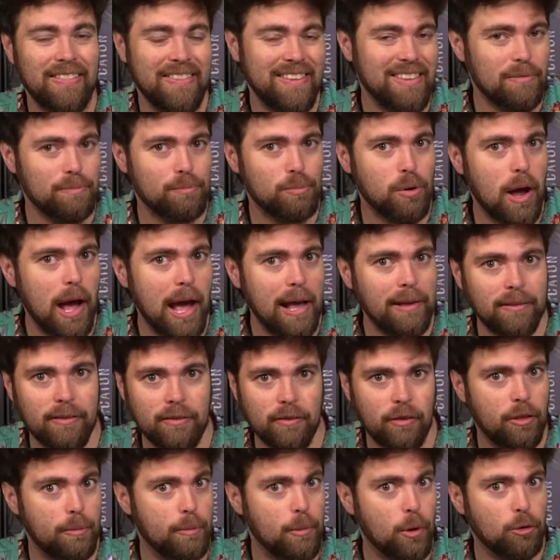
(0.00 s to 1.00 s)
And these
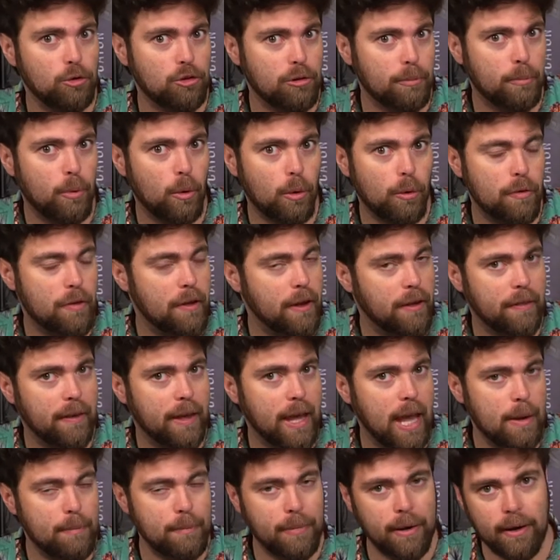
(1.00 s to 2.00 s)
prizes are the most important thing in the
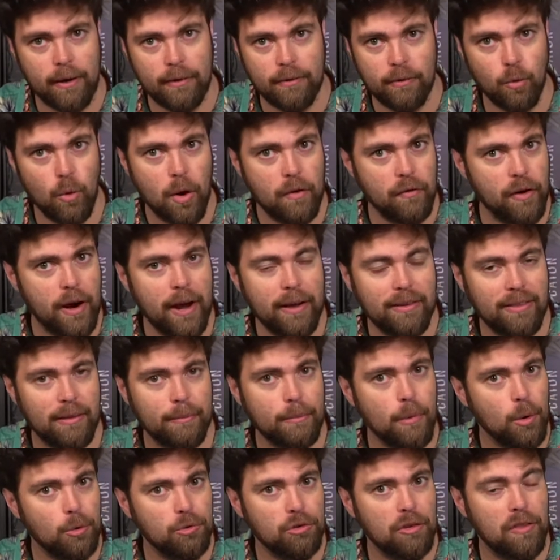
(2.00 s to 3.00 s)
game because whoever has the
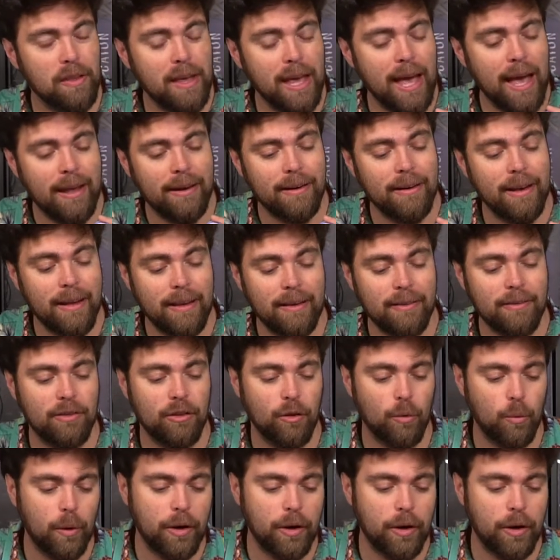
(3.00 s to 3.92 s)
most at the end is the